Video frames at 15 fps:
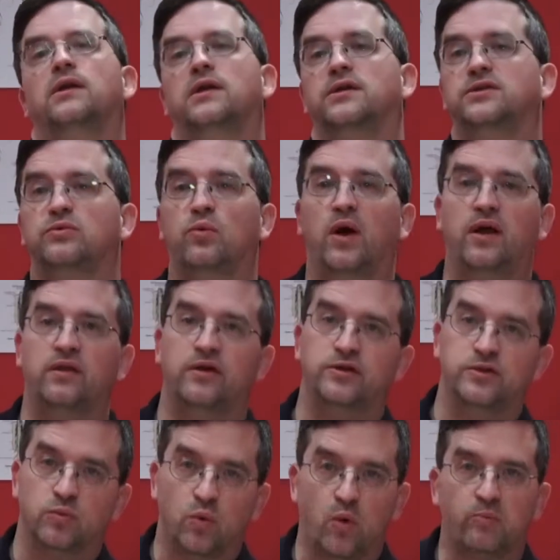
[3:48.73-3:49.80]
and it's why
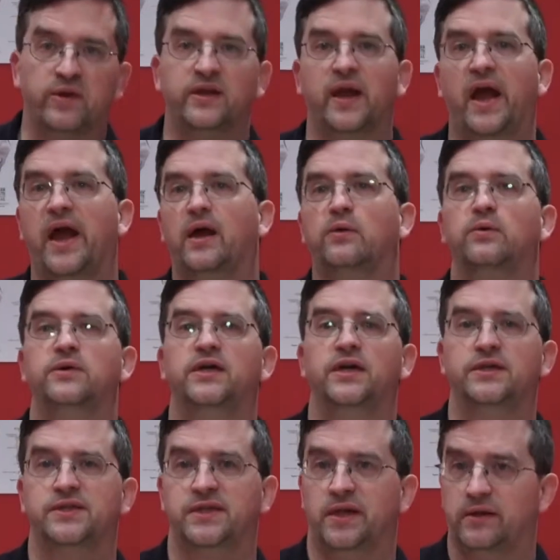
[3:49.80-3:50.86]
there's Roman
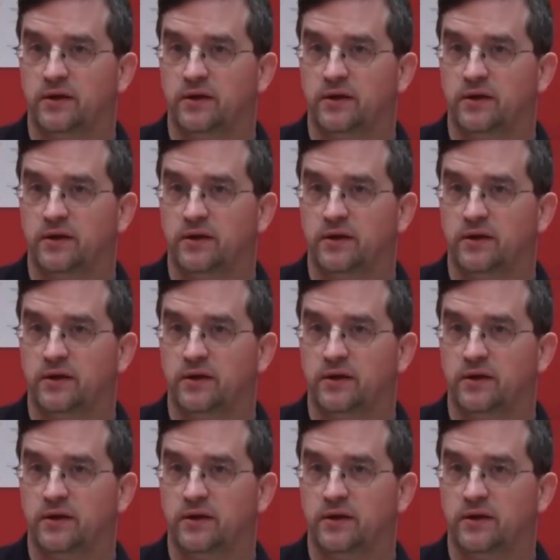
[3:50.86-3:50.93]
aqueducts